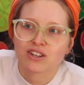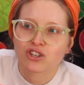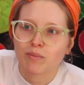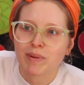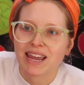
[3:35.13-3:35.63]
I
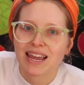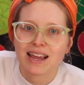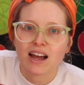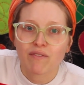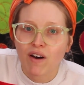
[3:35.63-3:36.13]
should
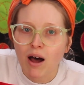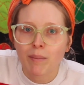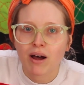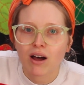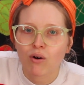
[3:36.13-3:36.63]
be a
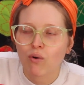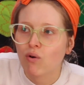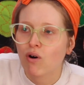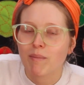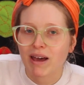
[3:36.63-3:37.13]
farmer
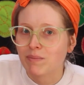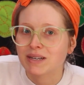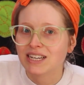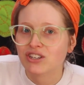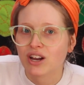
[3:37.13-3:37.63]
or a
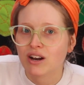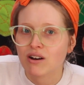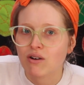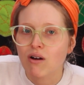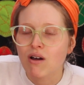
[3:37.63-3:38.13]
mathematician
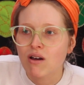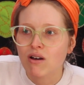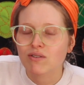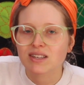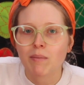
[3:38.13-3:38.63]

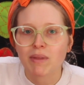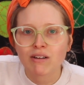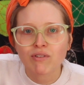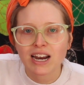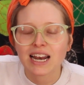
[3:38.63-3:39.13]
or
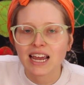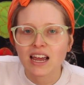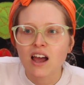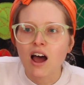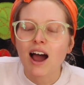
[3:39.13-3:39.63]
something really.